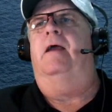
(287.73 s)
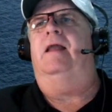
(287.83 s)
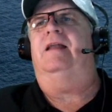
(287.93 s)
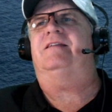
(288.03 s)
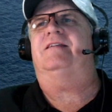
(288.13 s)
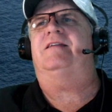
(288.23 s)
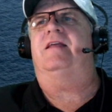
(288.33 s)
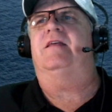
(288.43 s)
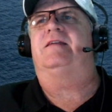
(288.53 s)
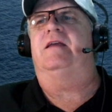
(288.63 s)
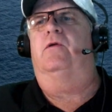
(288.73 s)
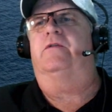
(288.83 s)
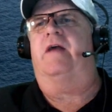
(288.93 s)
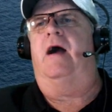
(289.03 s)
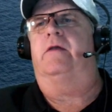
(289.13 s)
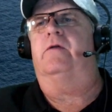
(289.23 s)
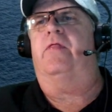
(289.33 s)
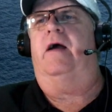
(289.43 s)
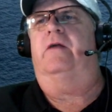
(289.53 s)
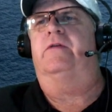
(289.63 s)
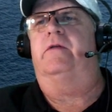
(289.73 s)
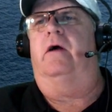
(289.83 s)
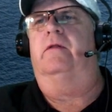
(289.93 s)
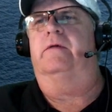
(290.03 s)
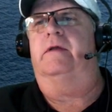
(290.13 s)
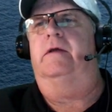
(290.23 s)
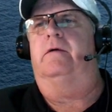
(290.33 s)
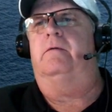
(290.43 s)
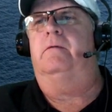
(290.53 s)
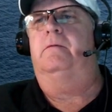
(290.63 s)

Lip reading: And let's just say the deal is a $100,000 deal.